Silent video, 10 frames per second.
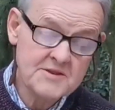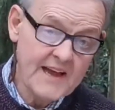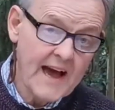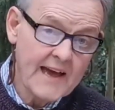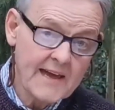
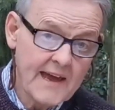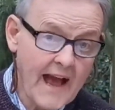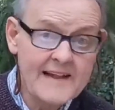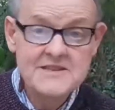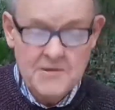today
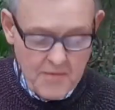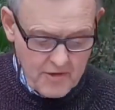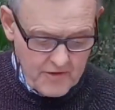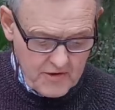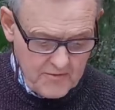and
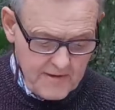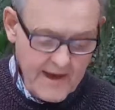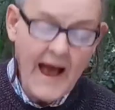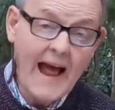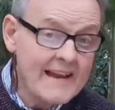tomorrow
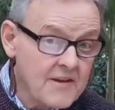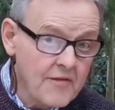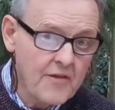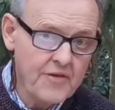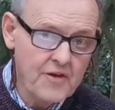and
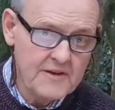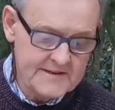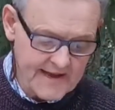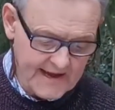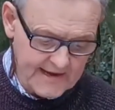on the
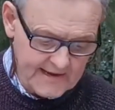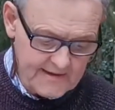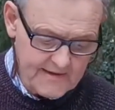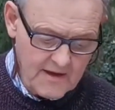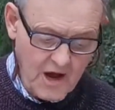third day
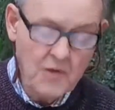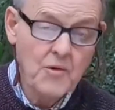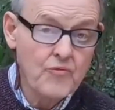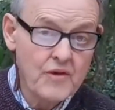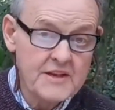I
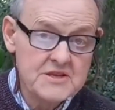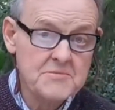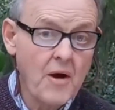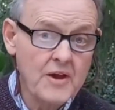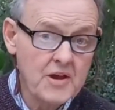will
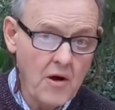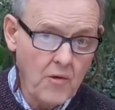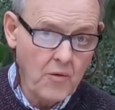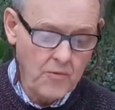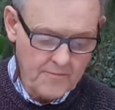reach my
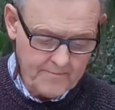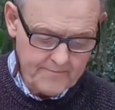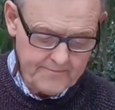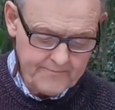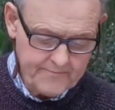goal.
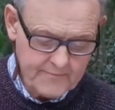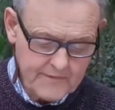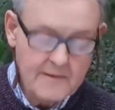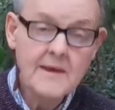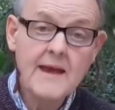
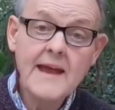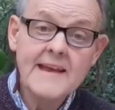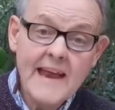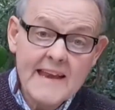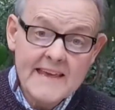In